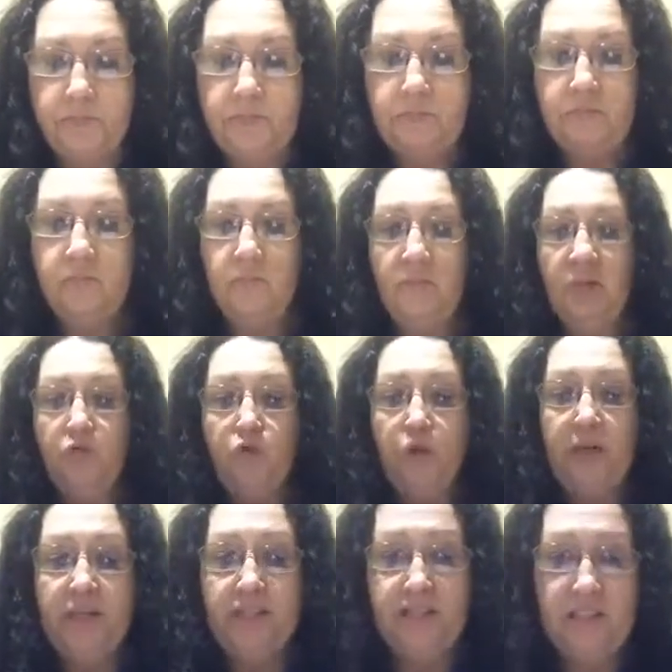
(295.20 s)
For
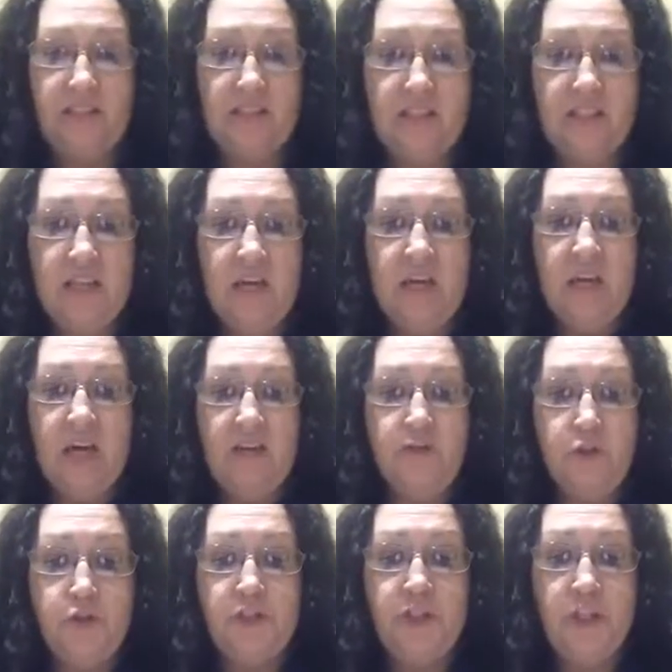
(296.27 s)
instance, If you
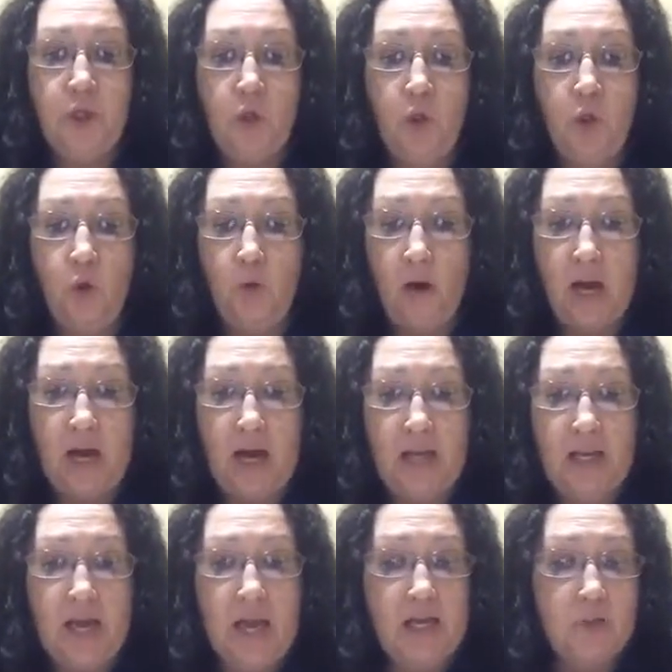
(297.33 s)
see chloride,
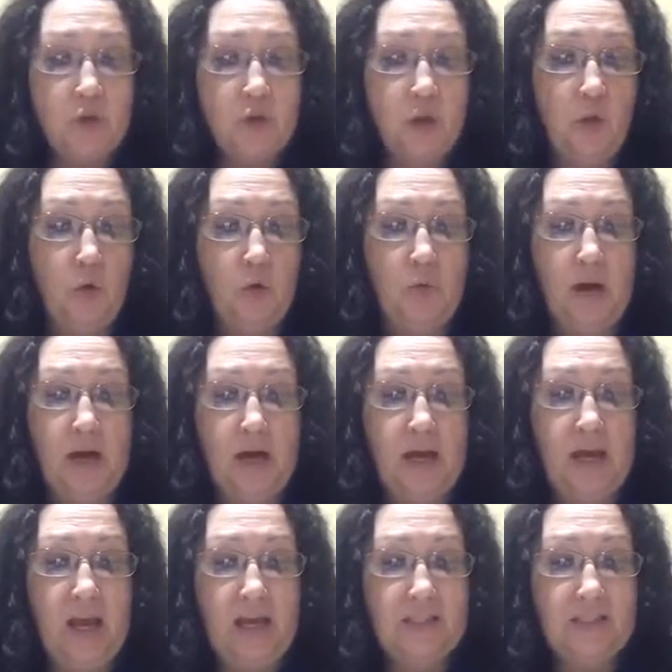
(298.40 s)

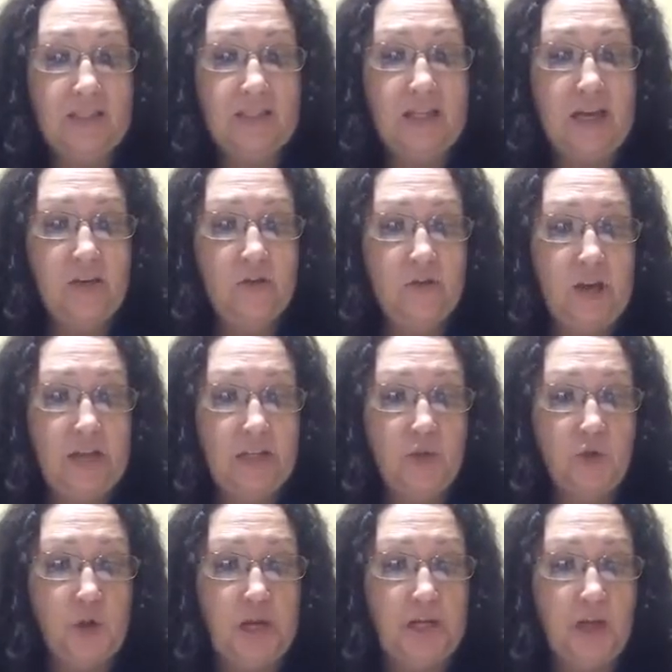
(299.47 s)
hydrochloride, acetate, or
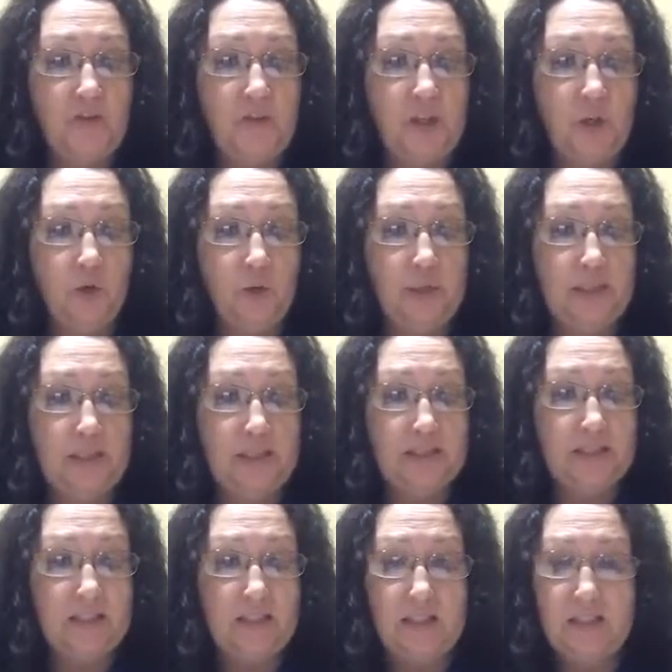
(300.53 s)
nitrate on the
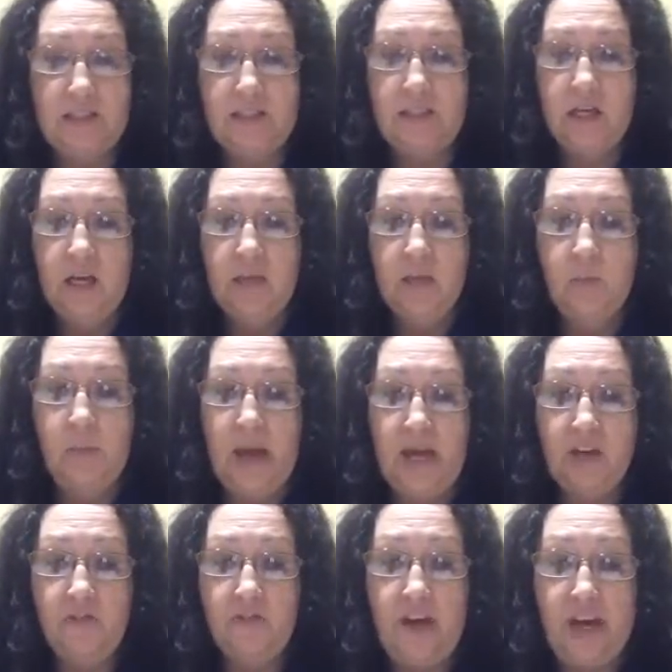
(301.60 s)
ingredients list, the
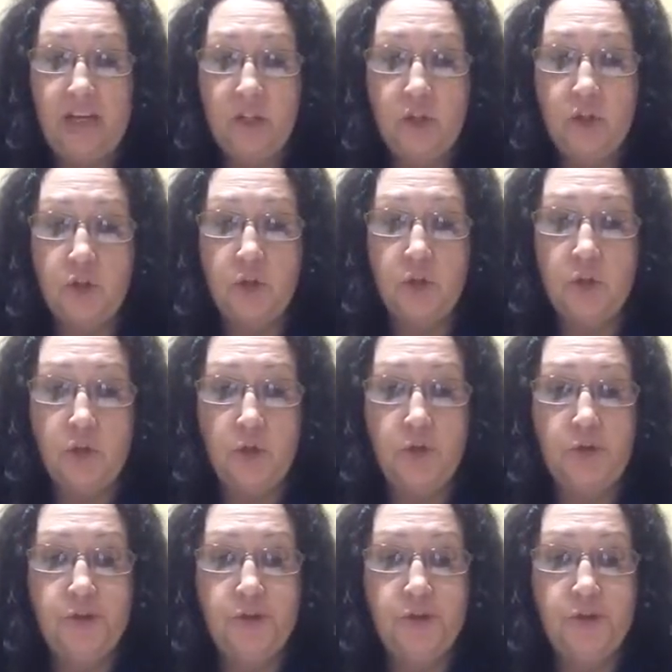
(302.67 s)
manufacturer used